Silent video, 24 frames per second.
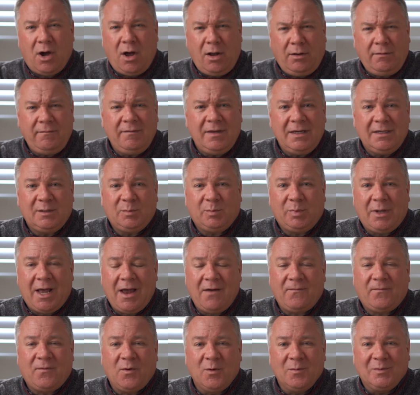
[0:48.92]
all of these
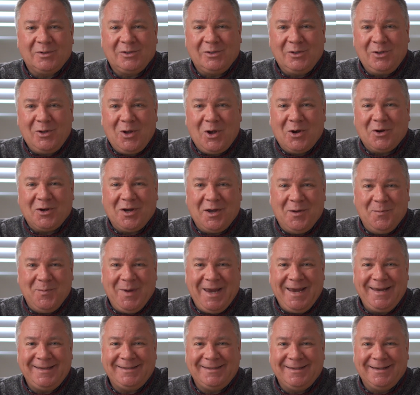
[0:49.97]
platforms look
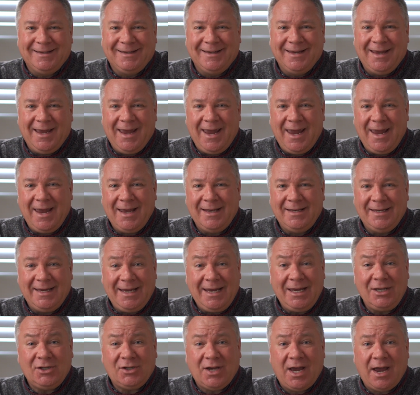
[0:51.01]
amazing and
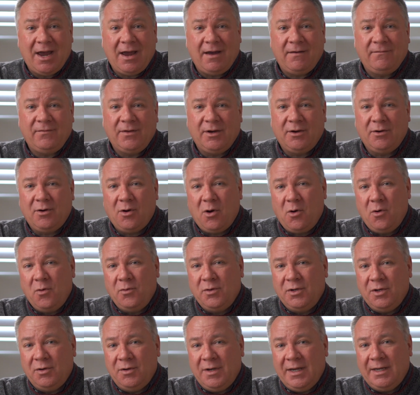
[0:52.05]
each have their
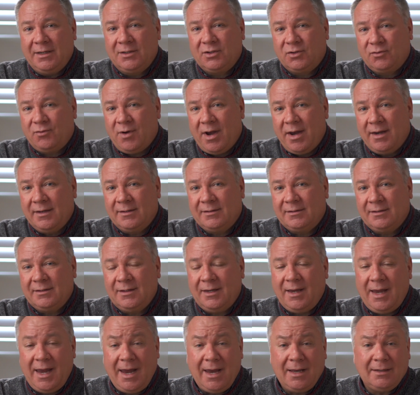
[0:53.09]
own unique strengths
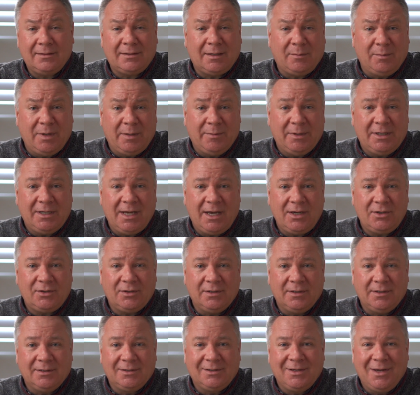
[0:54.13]
and some
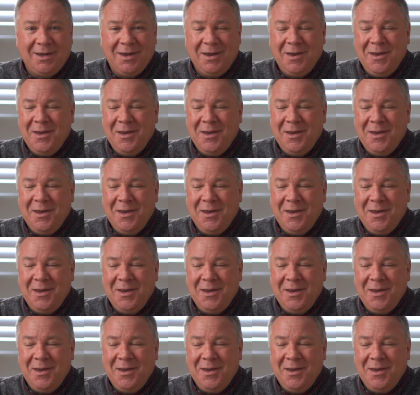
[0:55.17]
limitations.